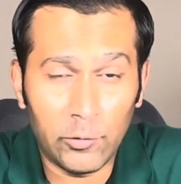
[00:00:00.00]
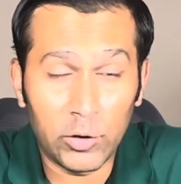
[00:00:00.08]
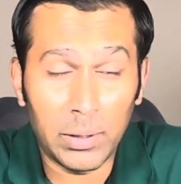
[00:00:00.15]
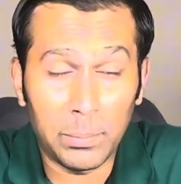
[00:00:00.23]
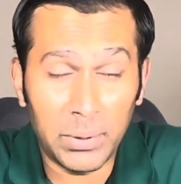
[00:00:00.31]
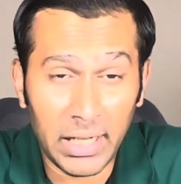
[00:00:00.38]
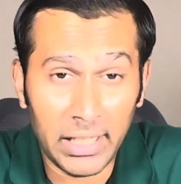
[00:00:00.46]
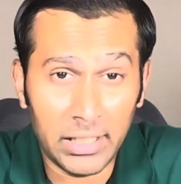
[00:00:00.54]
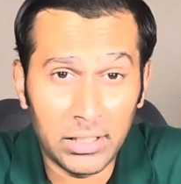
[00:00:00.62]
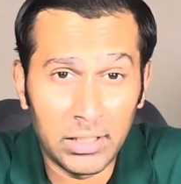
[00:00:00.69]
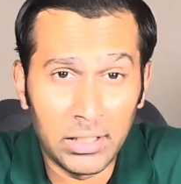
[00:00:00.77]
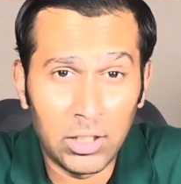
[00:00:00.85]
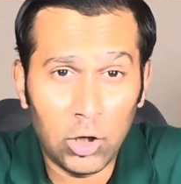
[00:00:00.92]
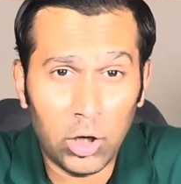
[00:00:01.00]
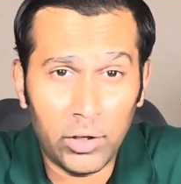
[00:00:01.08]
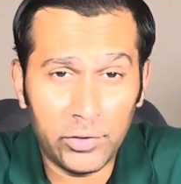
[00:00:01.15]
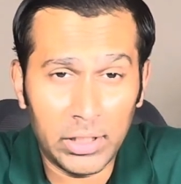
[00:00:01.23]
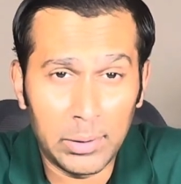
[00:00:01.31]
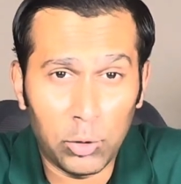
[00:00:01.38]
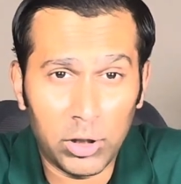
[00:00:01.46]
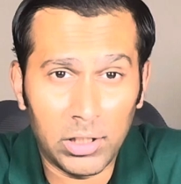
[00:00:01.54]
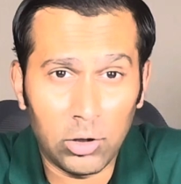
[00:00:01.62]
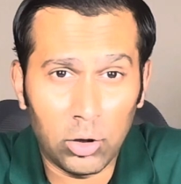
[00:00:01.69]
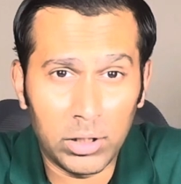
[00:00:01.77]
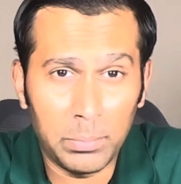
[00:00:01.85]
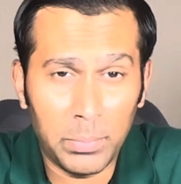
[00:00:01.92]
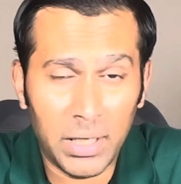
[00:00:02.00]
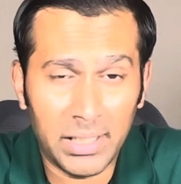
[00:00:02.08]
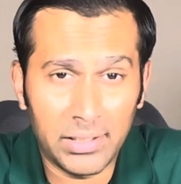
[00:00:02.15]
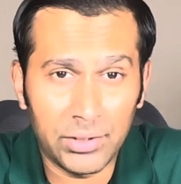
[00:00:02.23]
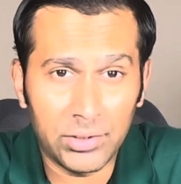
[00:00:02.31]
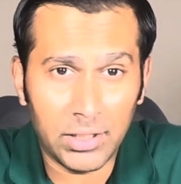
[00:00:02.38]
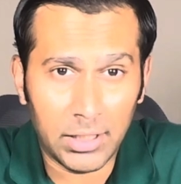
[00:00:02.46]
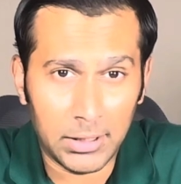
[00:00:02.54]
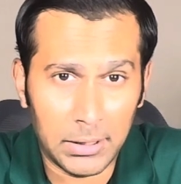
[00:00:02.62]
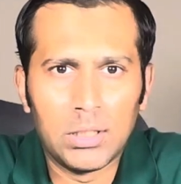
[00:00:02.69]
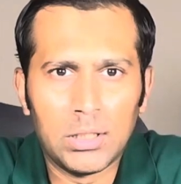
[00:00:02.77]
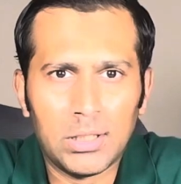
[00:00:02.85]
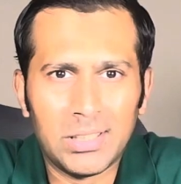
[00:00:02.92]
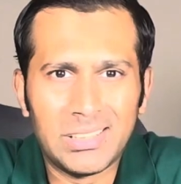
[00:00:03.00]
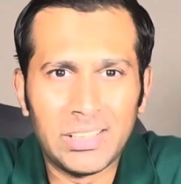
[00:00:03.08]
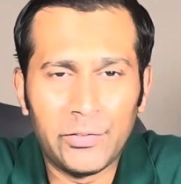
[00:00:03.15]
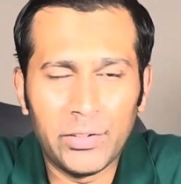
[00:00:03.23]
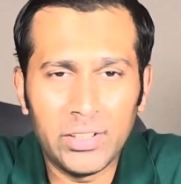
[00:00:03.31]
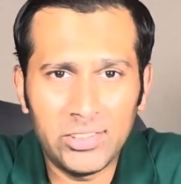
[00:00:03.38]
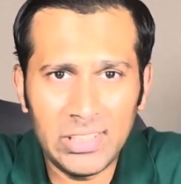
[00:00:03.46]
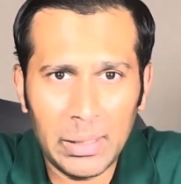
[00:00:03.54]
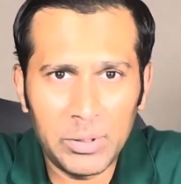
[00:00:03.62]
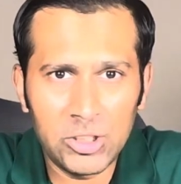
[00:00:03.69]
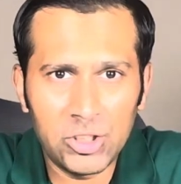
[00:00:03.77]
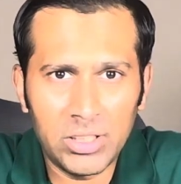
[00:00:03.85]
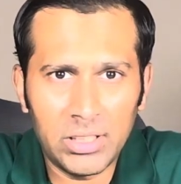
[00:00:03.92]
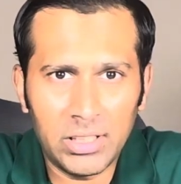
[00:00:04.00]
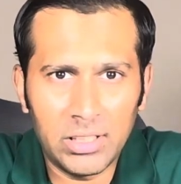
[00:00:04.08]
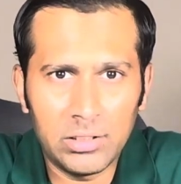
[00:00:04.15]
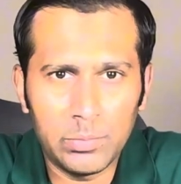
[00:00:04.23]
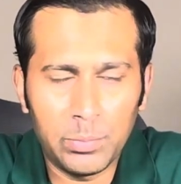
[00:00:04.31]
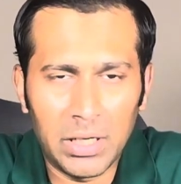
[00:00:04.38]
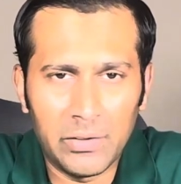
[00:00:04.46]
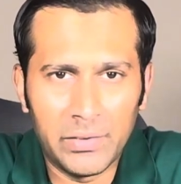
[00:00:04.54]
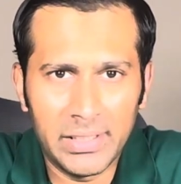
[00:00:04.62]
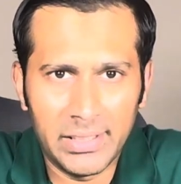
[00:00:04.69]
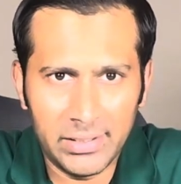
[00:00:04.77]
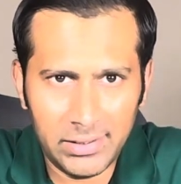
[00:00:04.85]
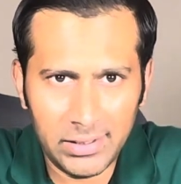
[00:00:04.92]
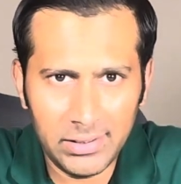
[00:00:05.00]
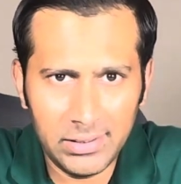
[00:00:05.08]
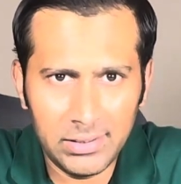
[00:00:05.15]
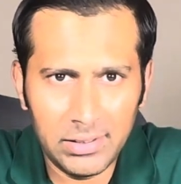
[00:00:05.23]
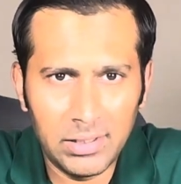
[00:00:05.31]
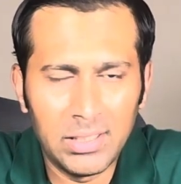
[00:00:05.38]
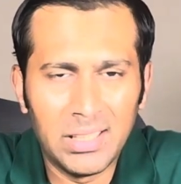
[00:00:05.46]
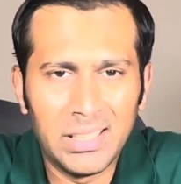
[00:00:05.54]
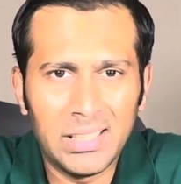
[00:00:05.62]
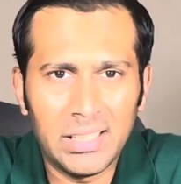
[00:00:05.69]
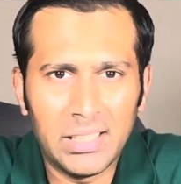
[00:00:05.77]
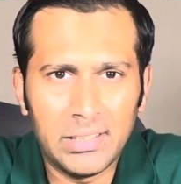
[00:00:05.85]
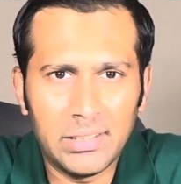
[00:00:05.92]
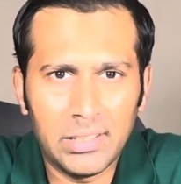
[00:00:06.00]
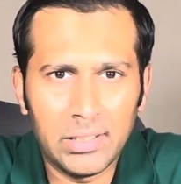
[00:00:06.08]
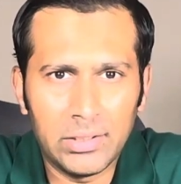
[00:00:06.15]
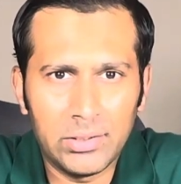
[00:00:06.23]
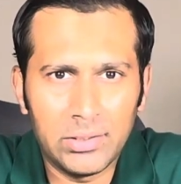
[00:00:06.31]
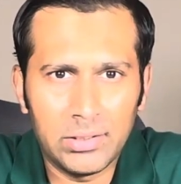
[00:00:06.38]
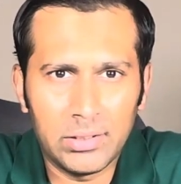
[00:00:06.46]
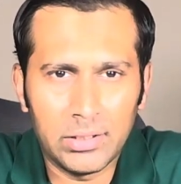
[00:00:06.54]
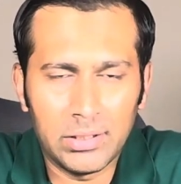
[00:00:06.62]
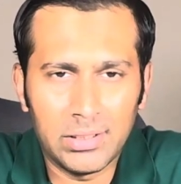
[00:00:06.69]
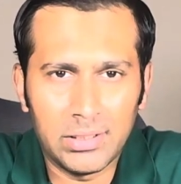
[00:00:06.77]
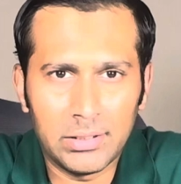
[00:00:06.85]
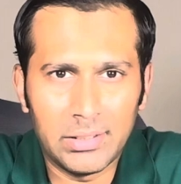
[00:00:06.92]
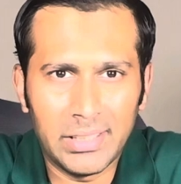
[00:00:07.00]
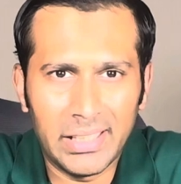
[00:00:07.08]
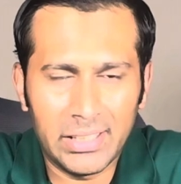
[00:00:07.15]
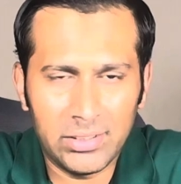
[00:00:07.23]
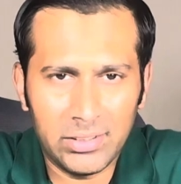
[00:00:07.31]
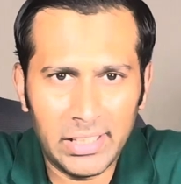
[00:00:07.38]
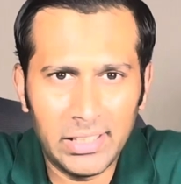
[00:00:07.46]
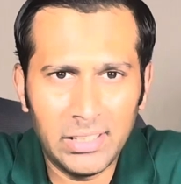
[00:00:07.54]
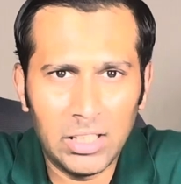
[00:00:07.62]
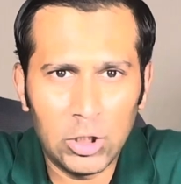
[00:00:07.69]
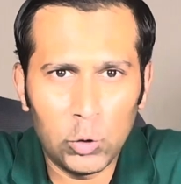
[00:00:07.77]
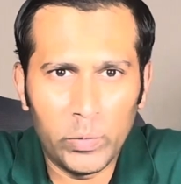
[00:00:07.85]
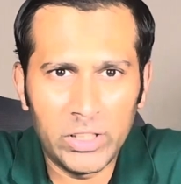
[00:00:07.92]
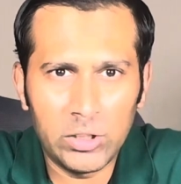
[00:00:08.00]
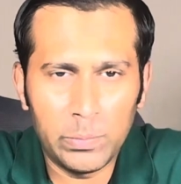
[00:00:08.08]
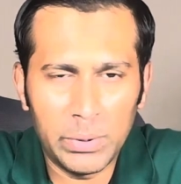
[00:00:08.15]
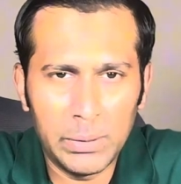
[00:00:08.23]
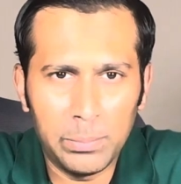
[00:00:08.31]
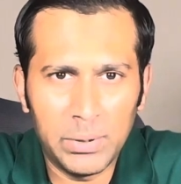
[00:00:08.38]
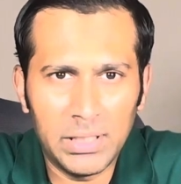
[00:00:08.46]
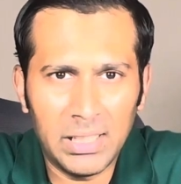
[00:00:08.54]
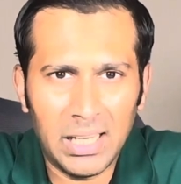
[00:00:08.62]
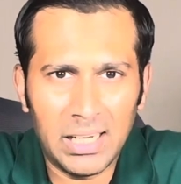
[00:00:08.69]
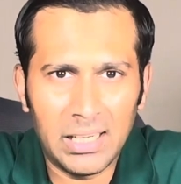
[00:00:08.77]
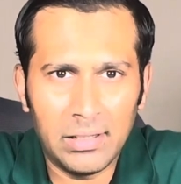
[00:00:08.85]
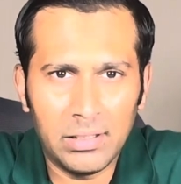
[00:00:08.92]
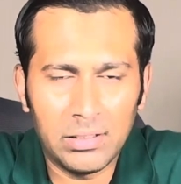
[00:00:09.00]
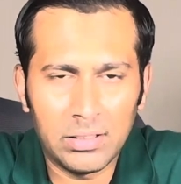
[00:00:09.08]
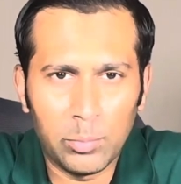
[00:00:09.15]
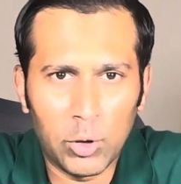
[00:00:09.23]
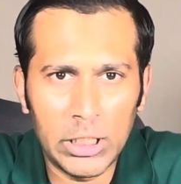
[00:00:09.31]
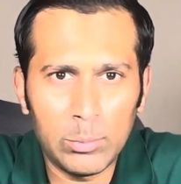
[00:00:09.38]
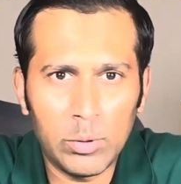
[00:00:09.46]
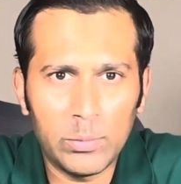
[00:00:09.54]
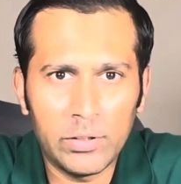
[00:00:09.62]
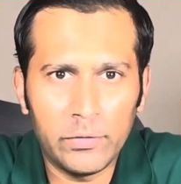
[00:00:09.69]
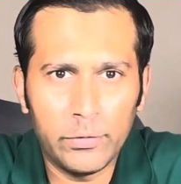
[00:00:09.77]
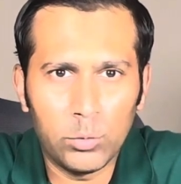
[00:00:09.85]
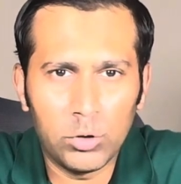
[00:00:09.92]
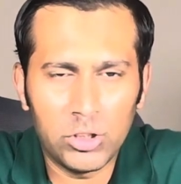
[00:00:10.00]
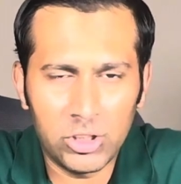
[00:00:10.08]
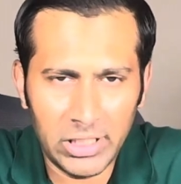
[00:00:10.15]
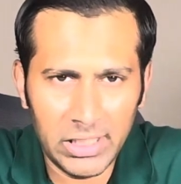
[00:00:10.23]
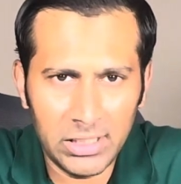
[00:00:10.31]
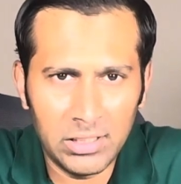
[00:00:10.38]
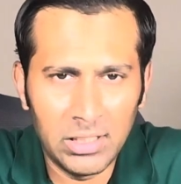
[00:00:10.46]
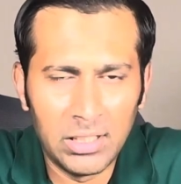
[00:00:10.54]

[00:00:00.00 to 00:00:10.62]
apply Hofstede model on Pakistan. The first dimension is power distance. It is the extent to which people at the bottom of the food chain